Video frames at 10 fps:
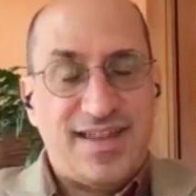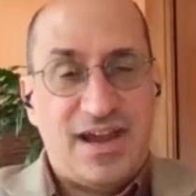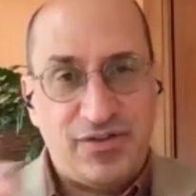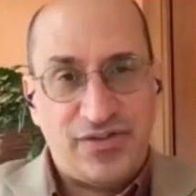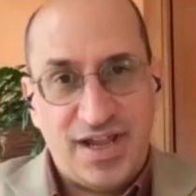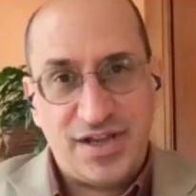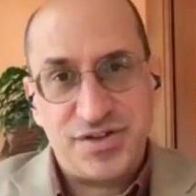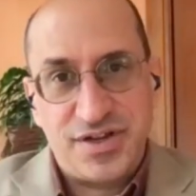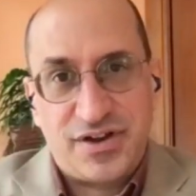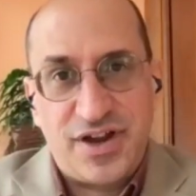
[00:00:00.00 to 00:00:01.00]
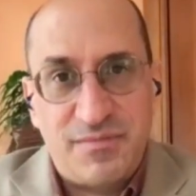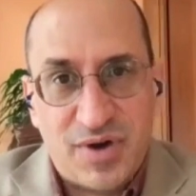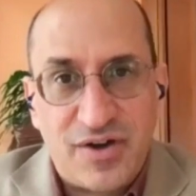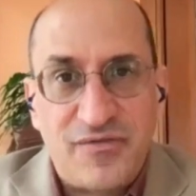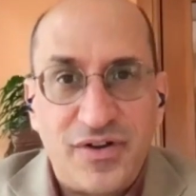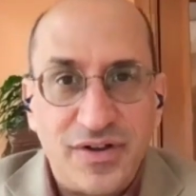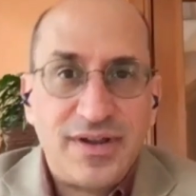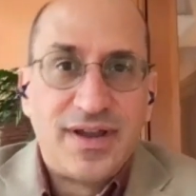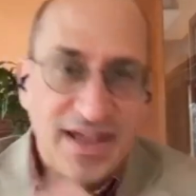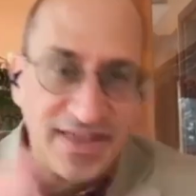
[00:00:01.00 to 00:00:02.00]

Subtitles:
So that was an engineering marvel.